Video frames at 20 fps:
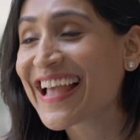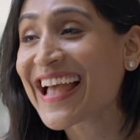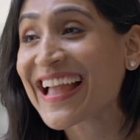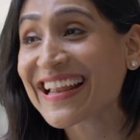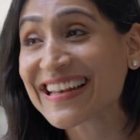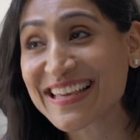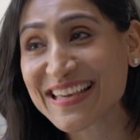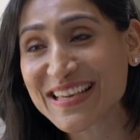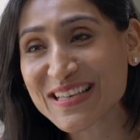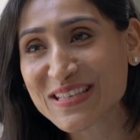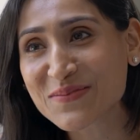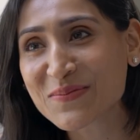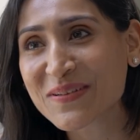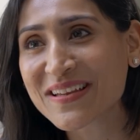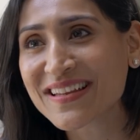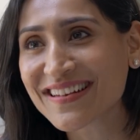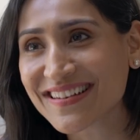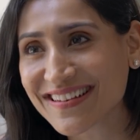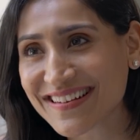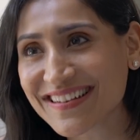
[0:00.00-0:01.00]
And he's
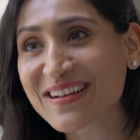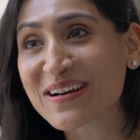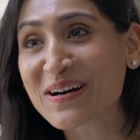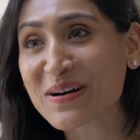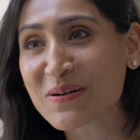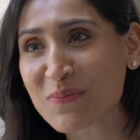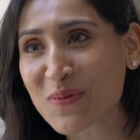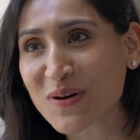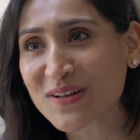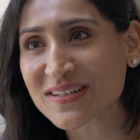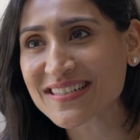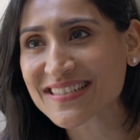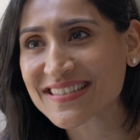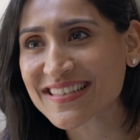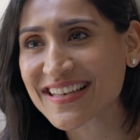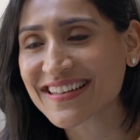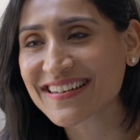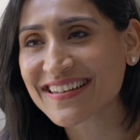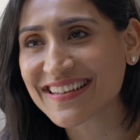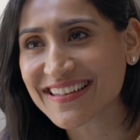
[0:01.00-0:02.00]
been a
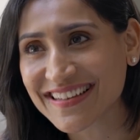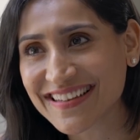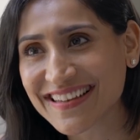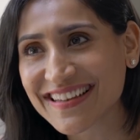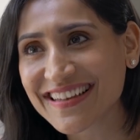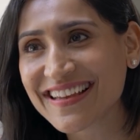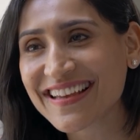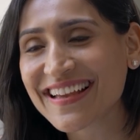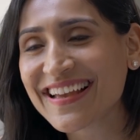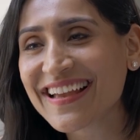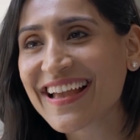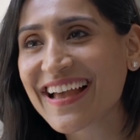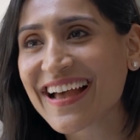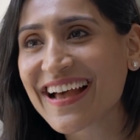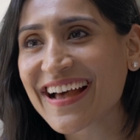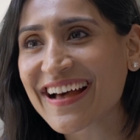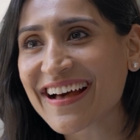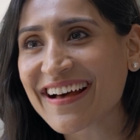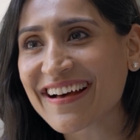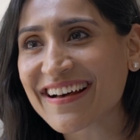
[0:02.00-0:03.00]
Montessori
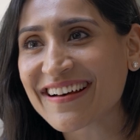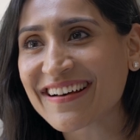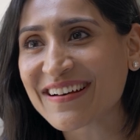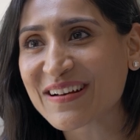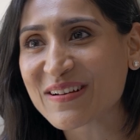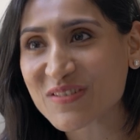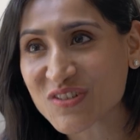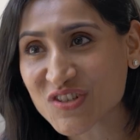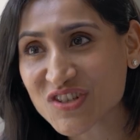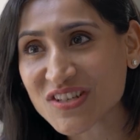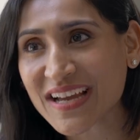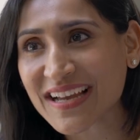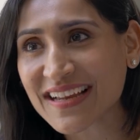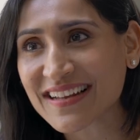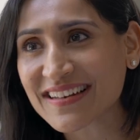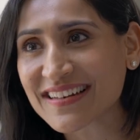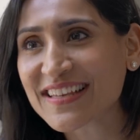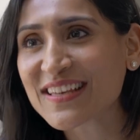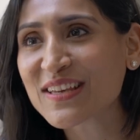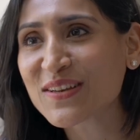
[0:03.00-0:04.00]

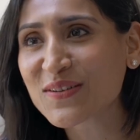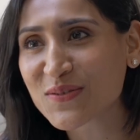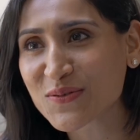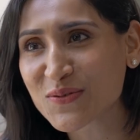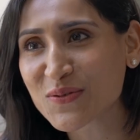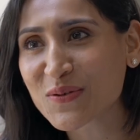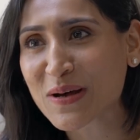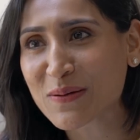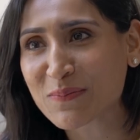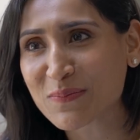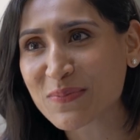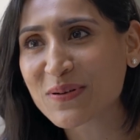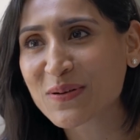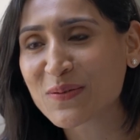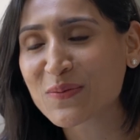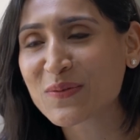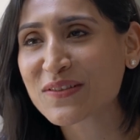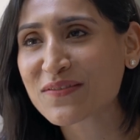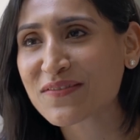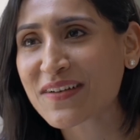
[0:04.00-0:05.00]
child. He grew up
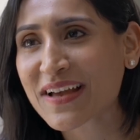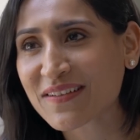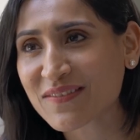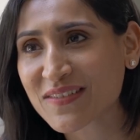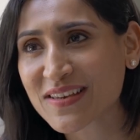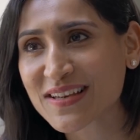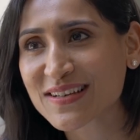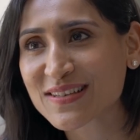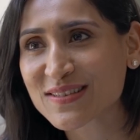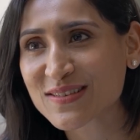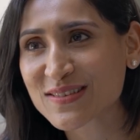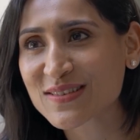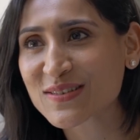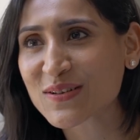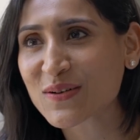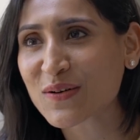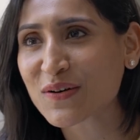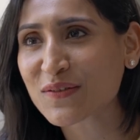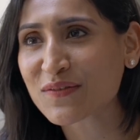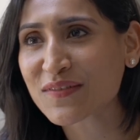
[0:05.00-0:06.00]
with 5 years
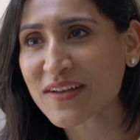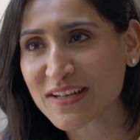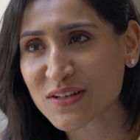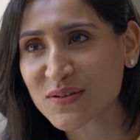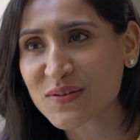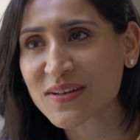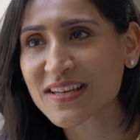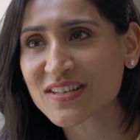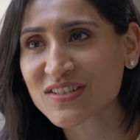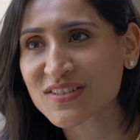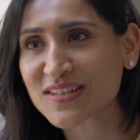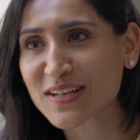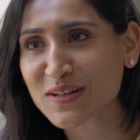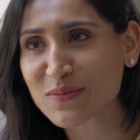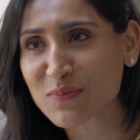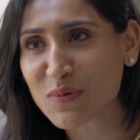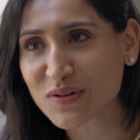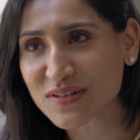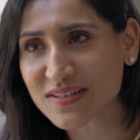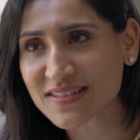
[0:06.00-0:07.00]
of education at
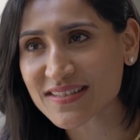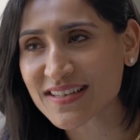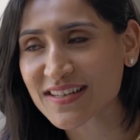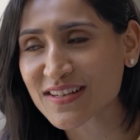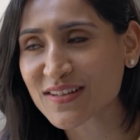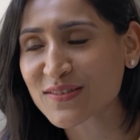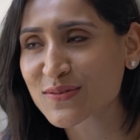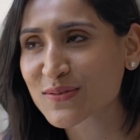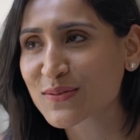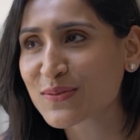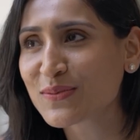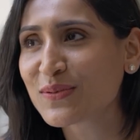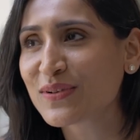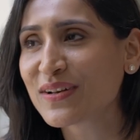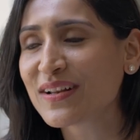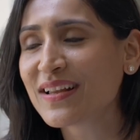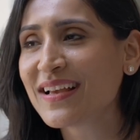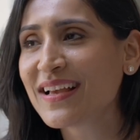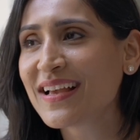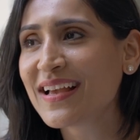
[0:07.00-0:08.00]
a Montessori
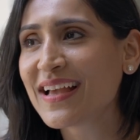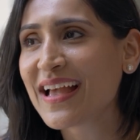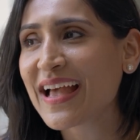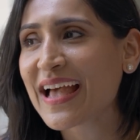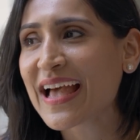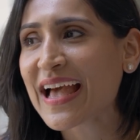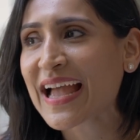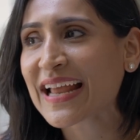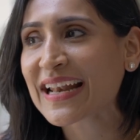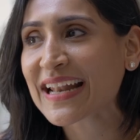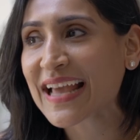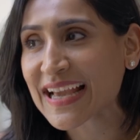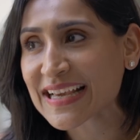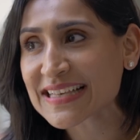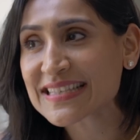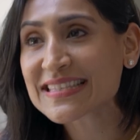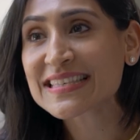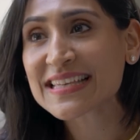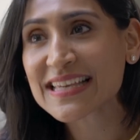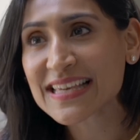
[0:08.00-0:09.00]
school. And I
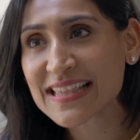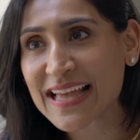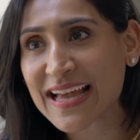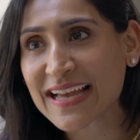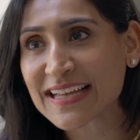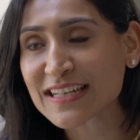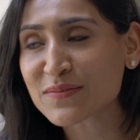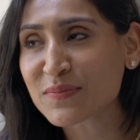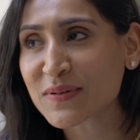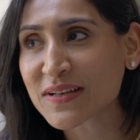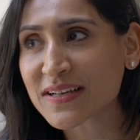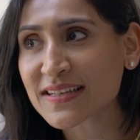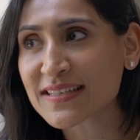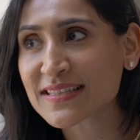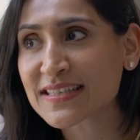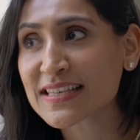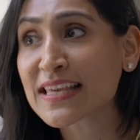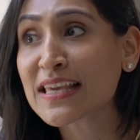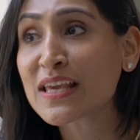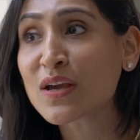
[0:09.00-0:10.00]
see that
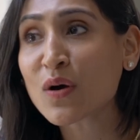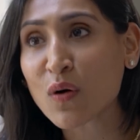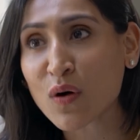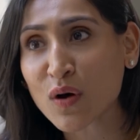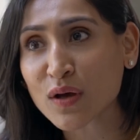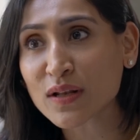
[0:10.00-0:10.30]
because he